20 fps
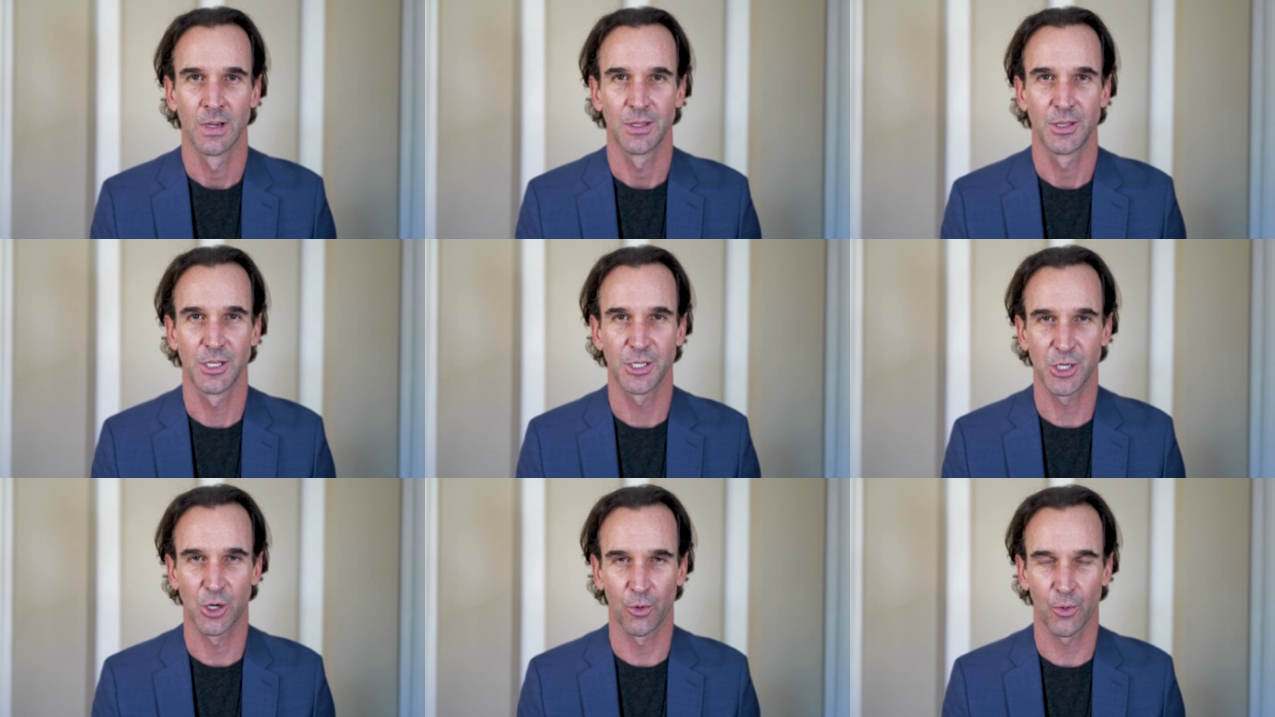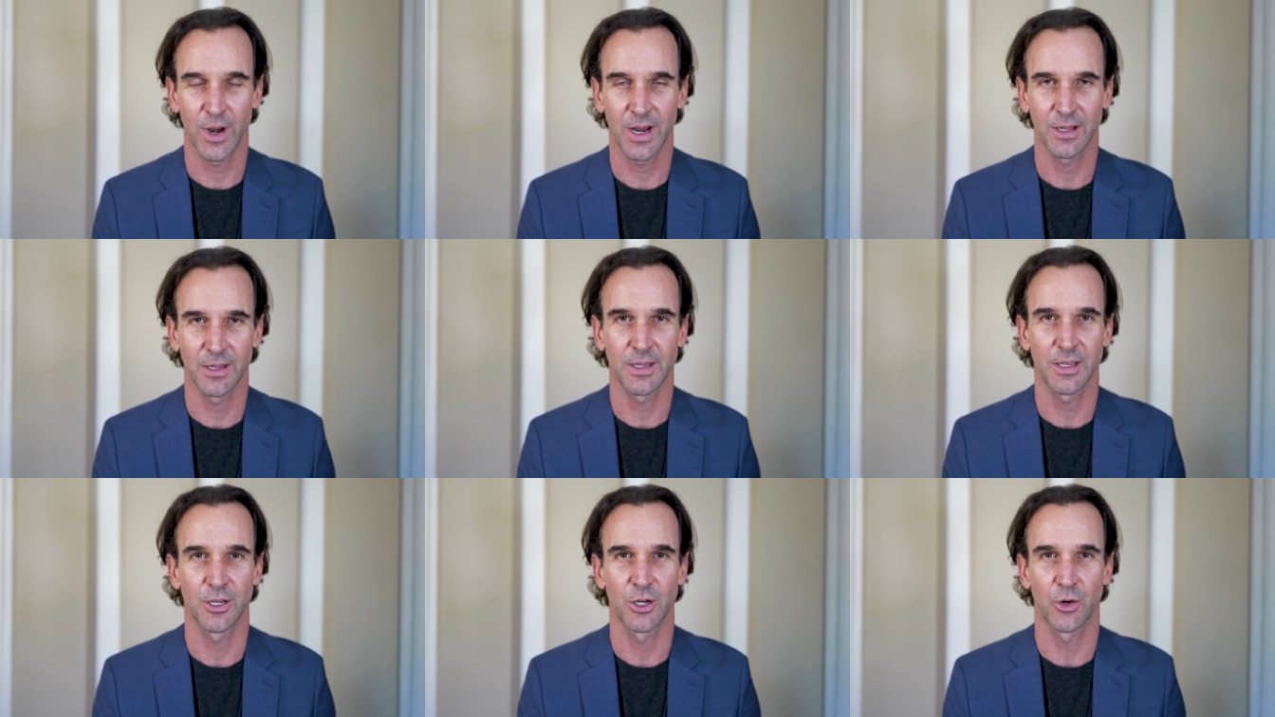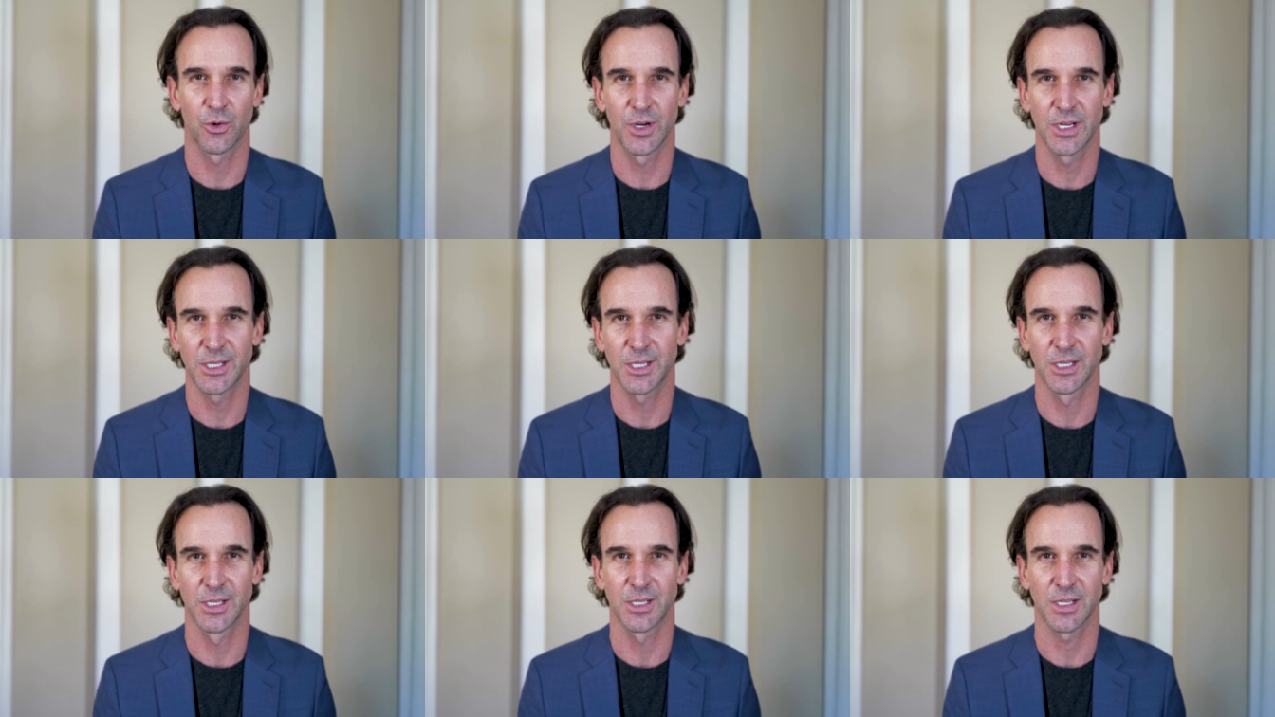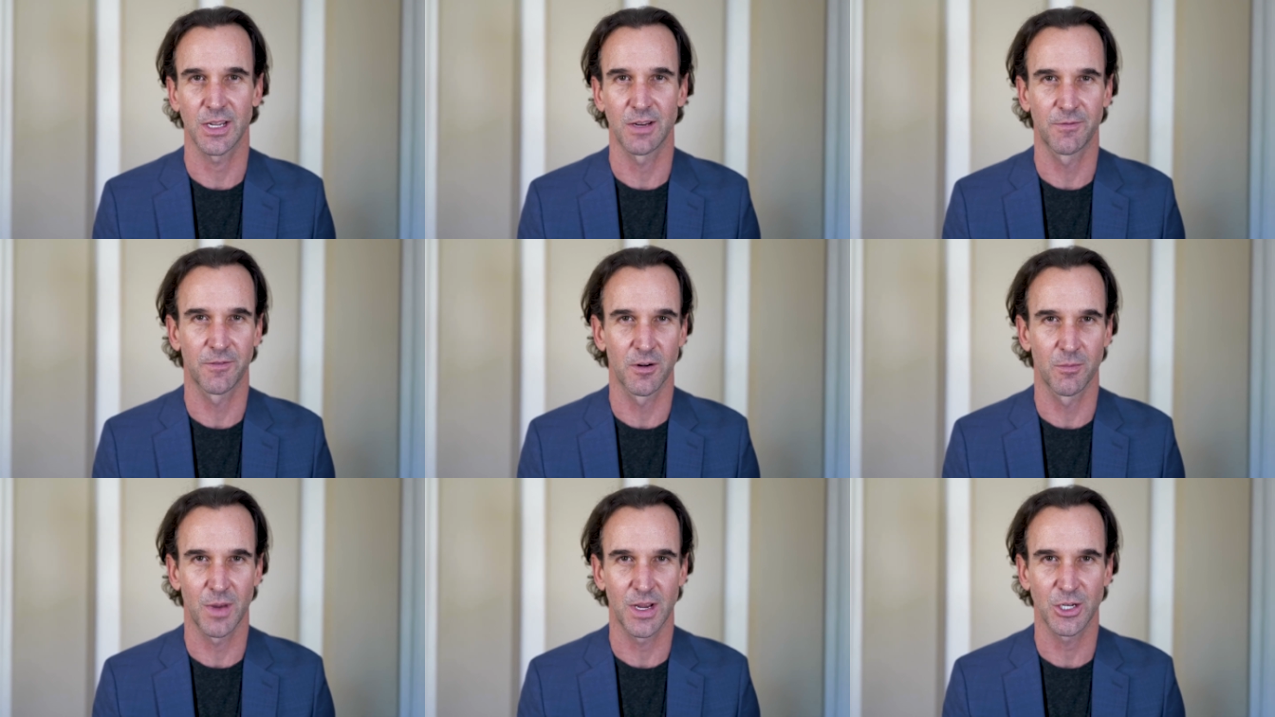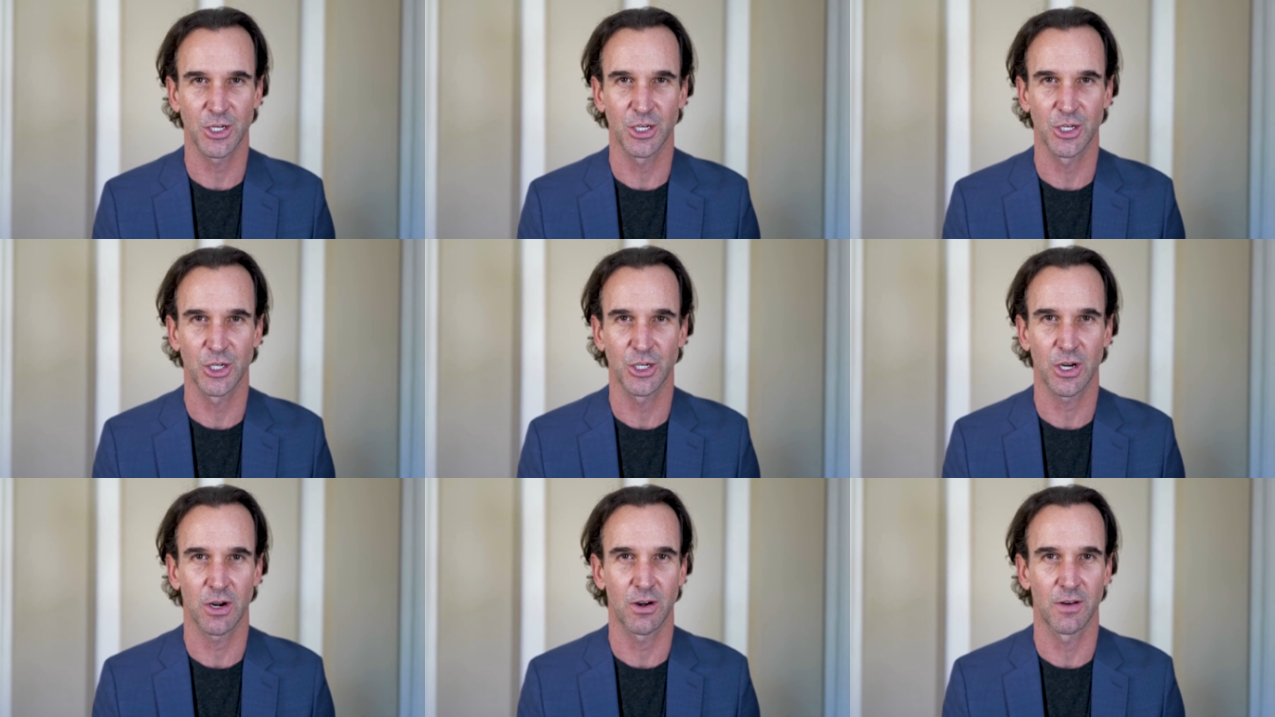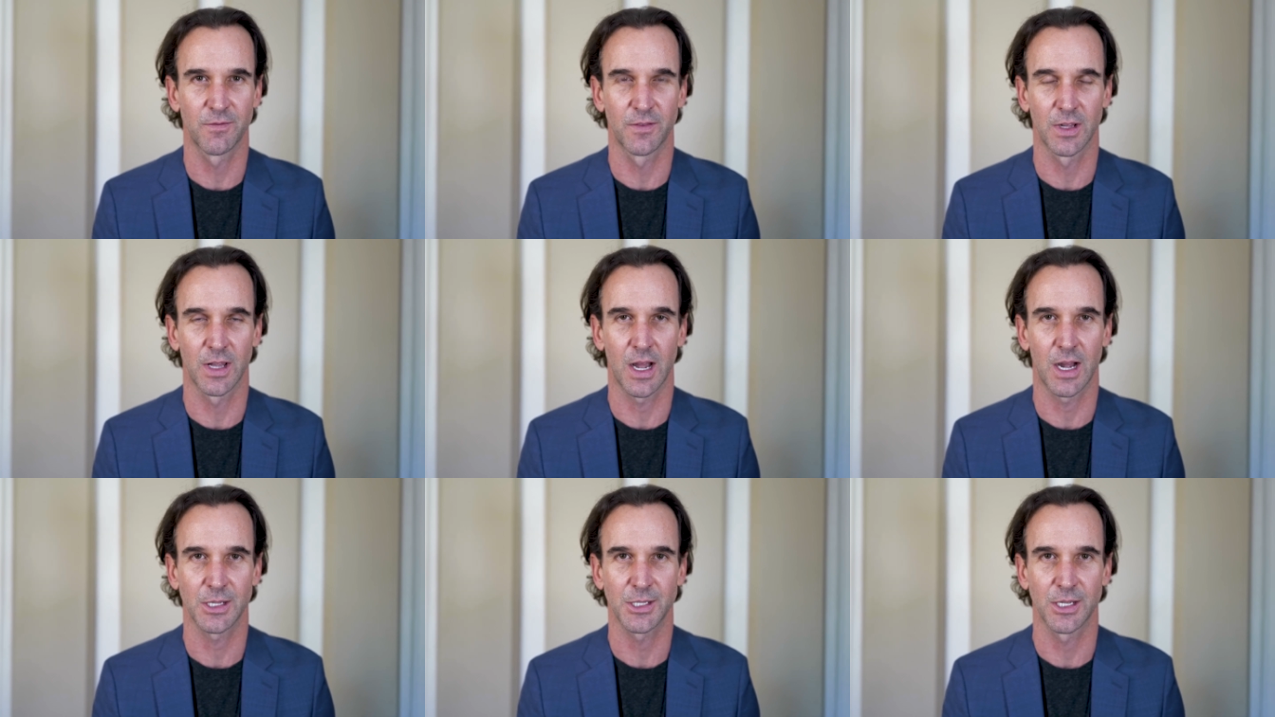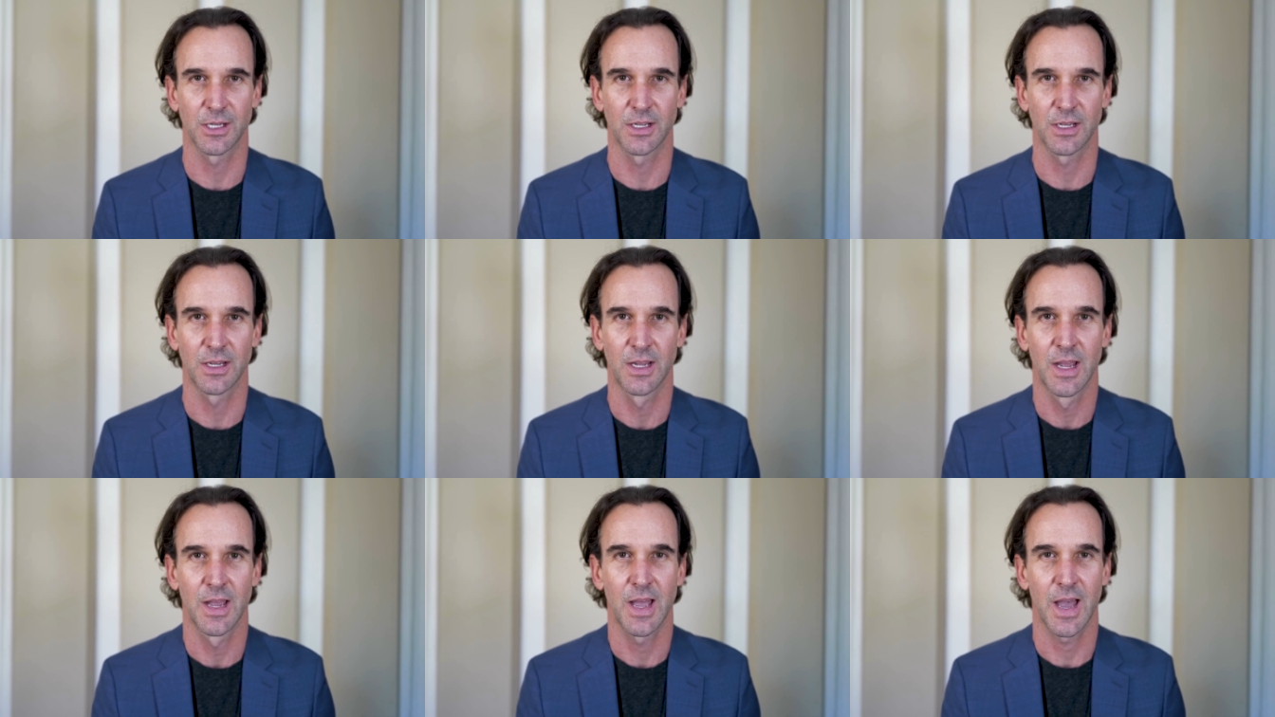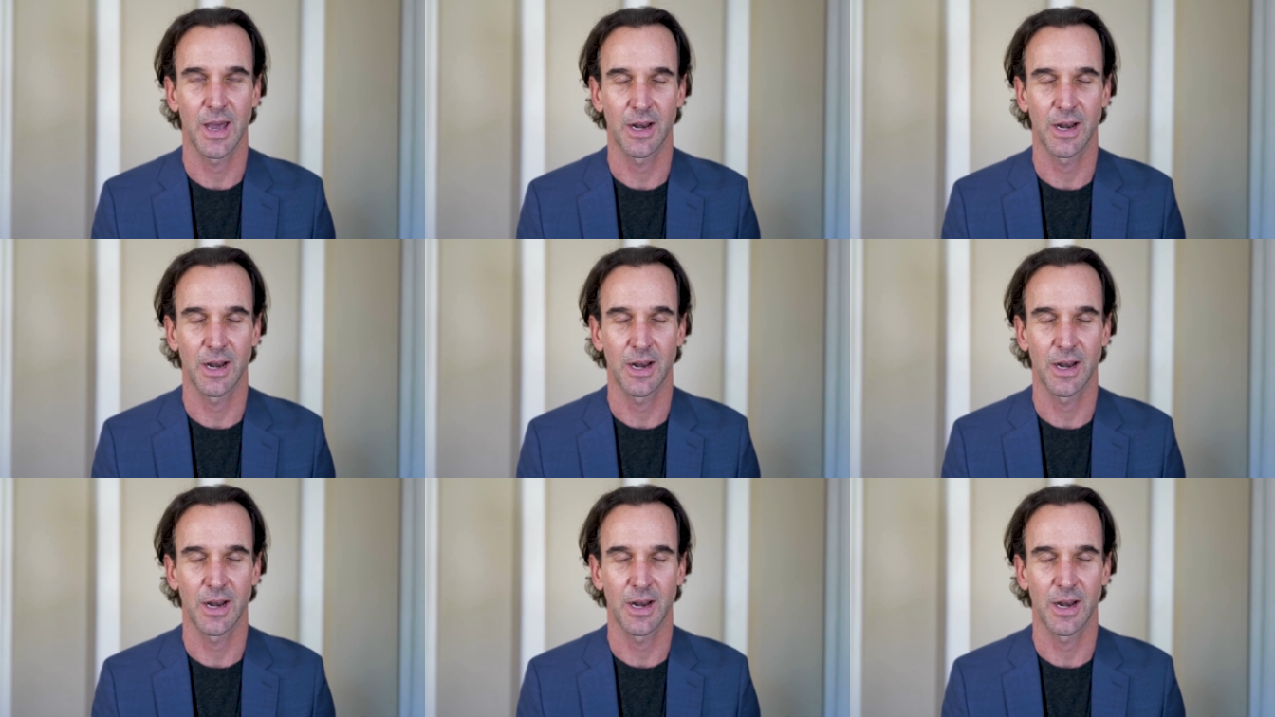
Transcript: This greatly increases information sharing velocity